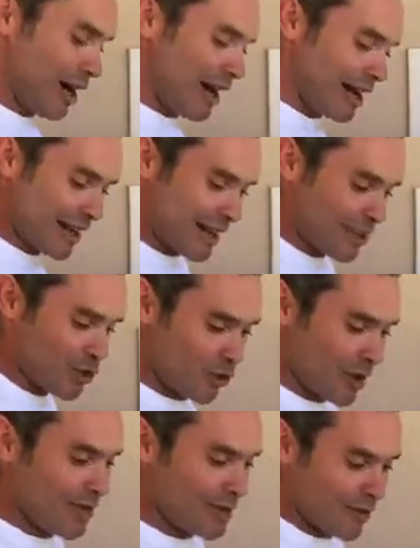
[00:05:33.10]
I can
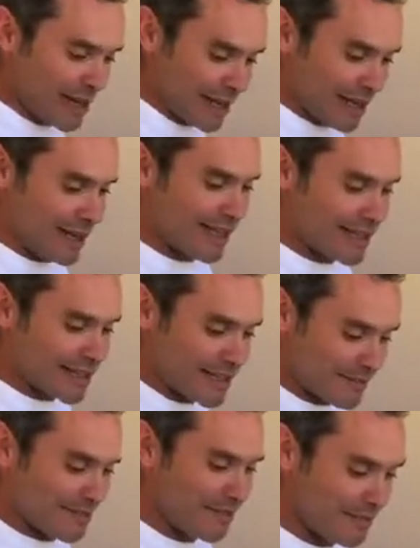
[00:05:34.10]
transfer is
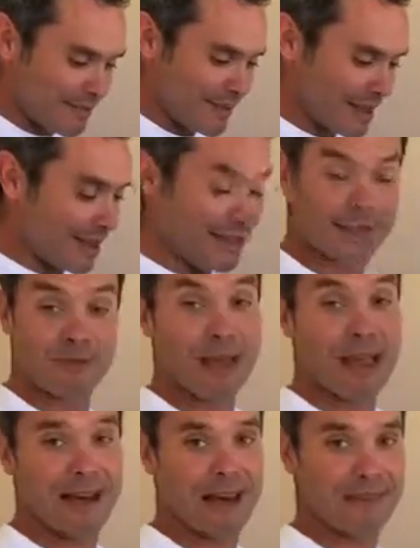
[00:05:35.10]
the
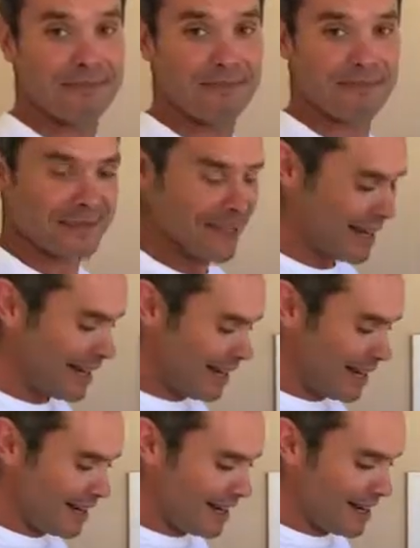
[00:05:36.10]
smell.
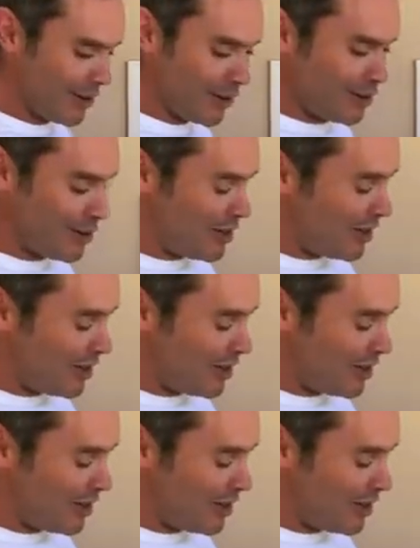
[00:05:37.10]
Now,